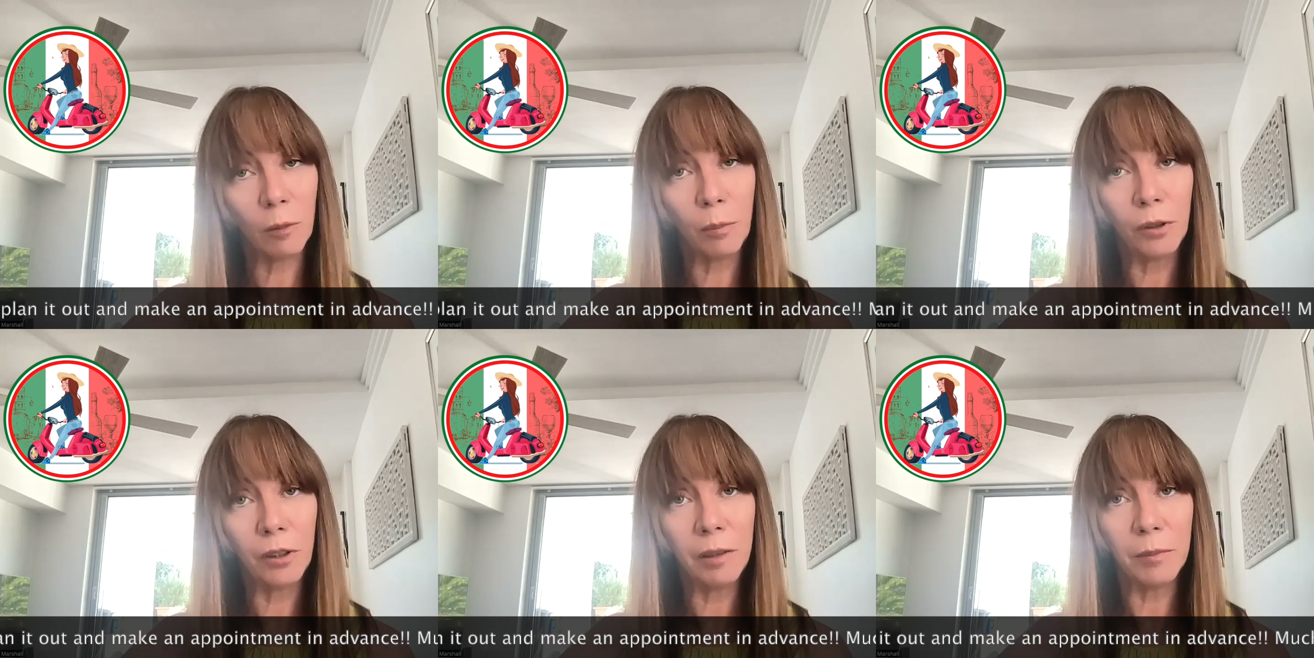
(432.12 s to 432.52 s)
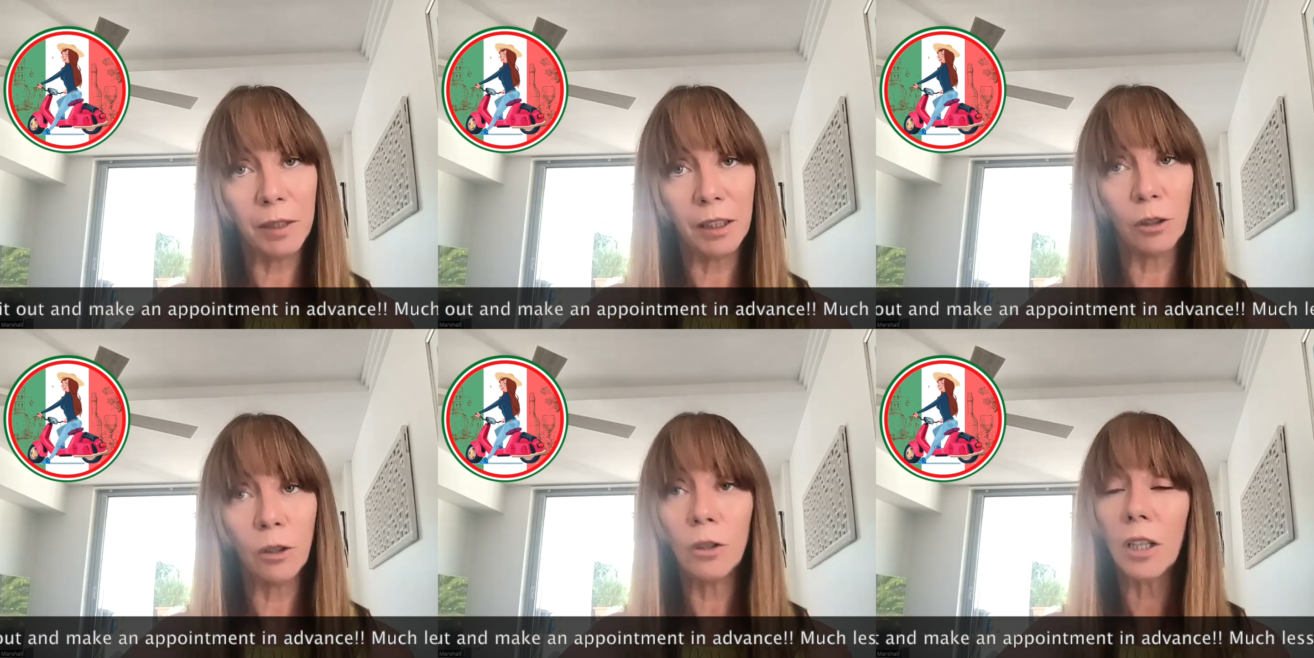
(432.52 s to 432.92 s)

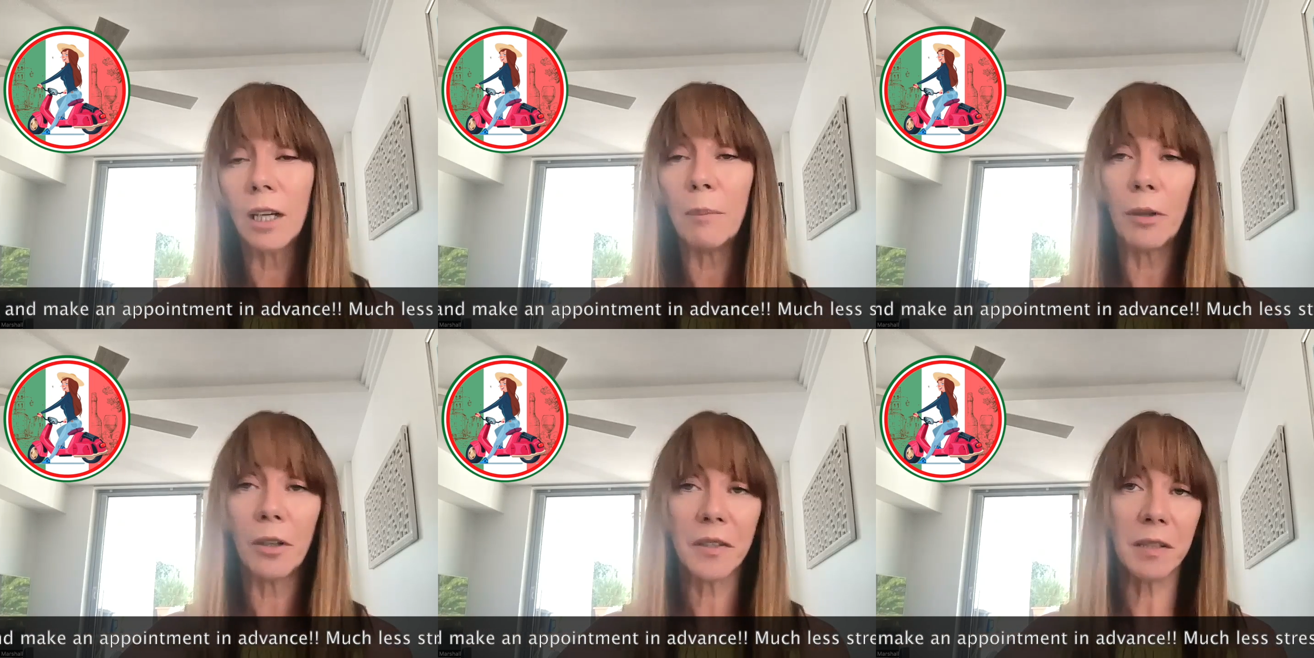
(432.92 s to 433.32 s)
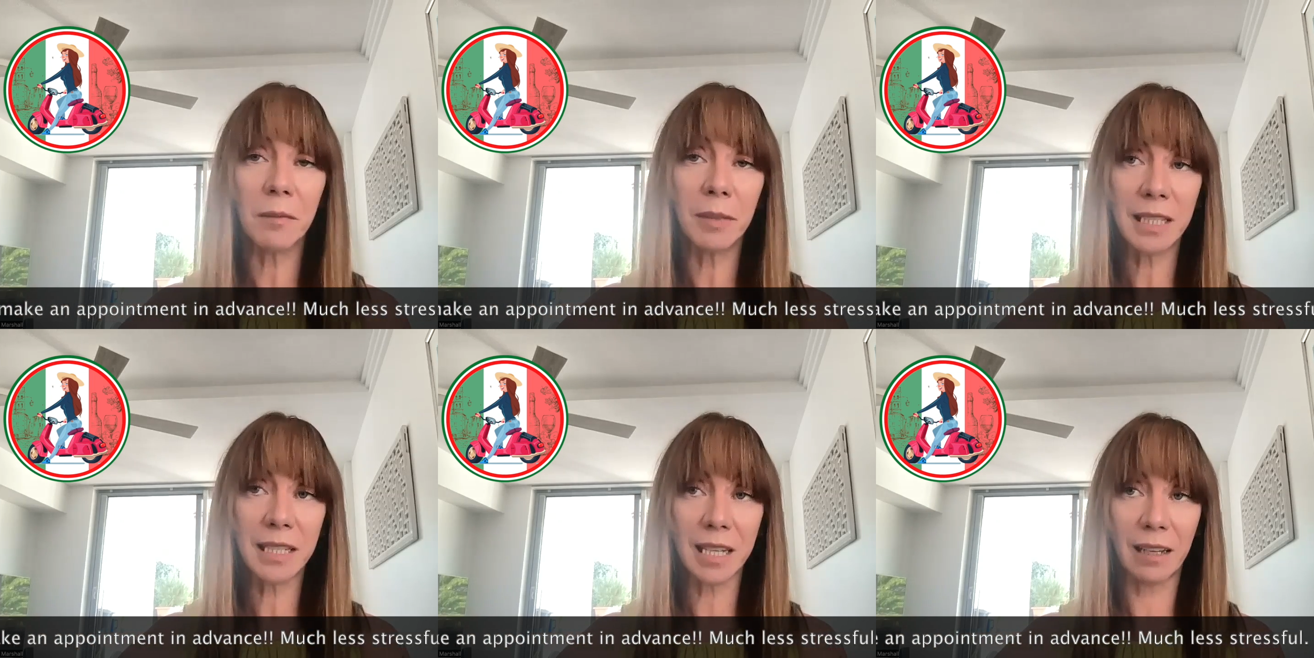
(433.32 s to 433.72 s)
appointment, could I
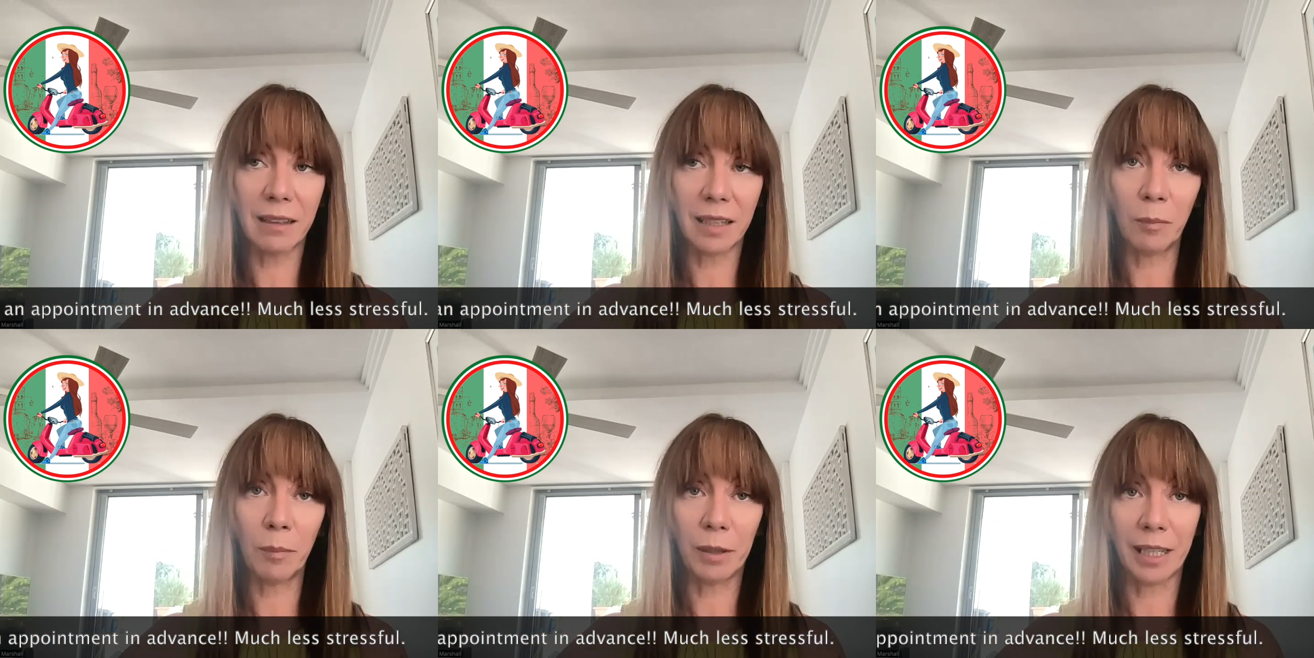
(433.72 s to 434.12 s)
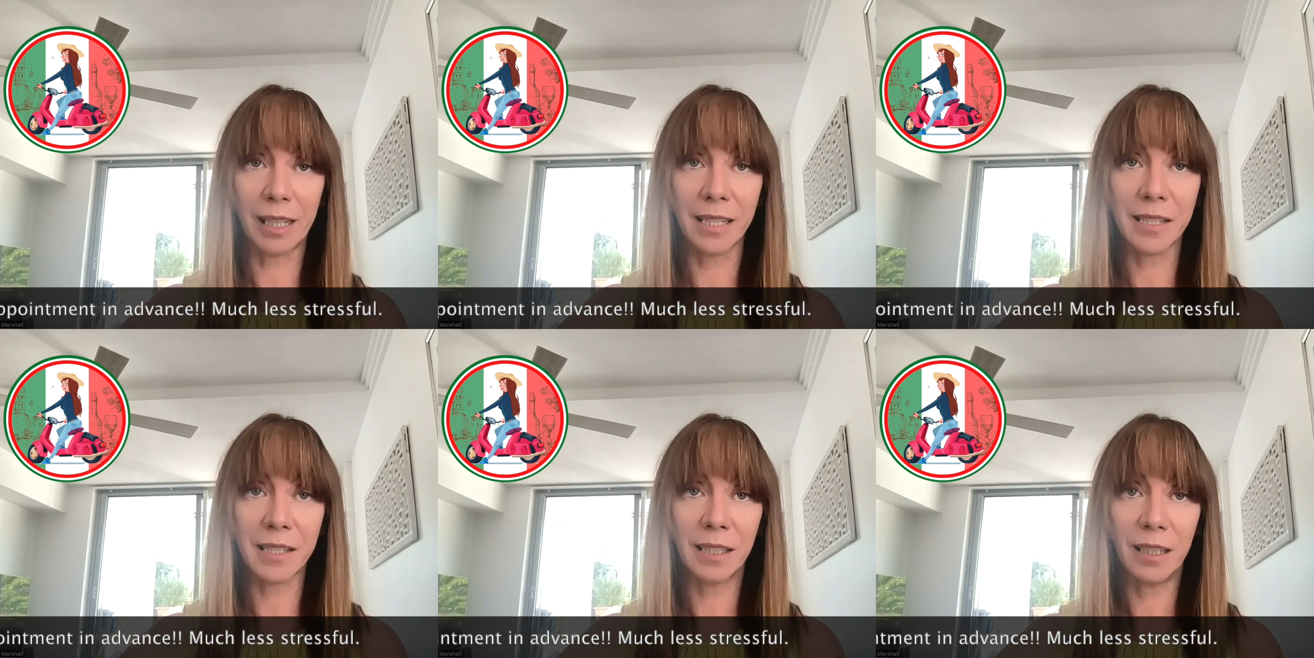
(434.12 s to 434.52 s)
possibly take their
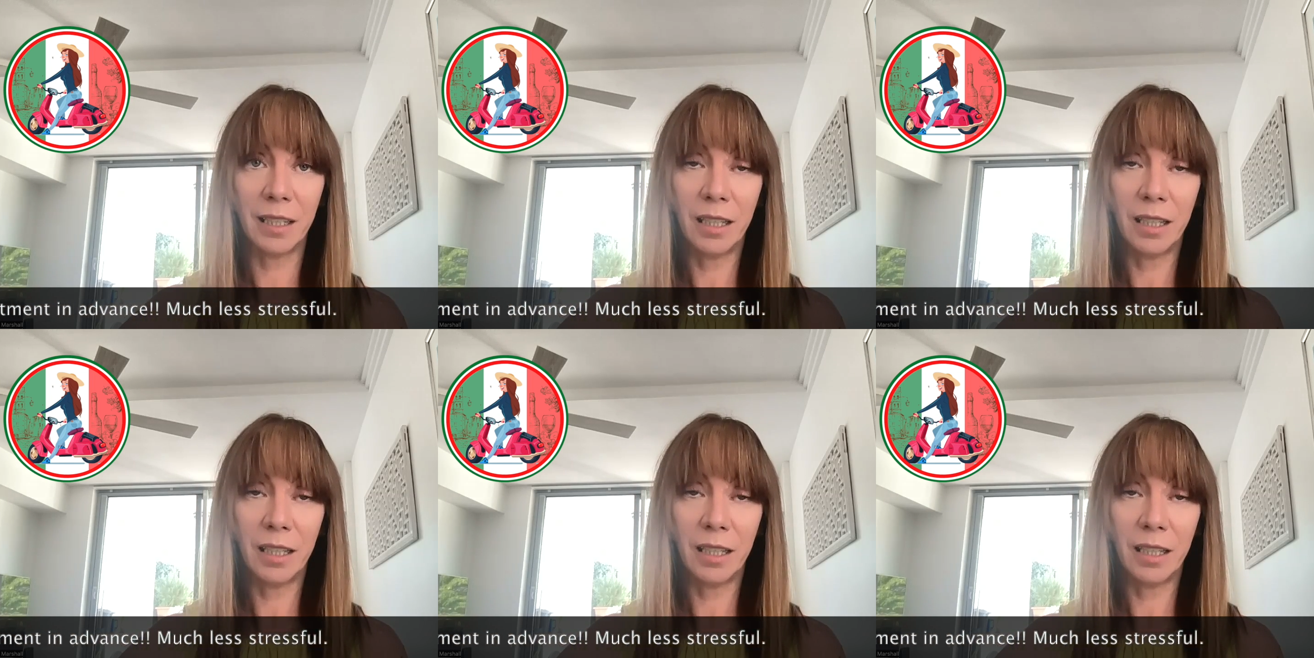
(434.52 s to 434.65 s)
place?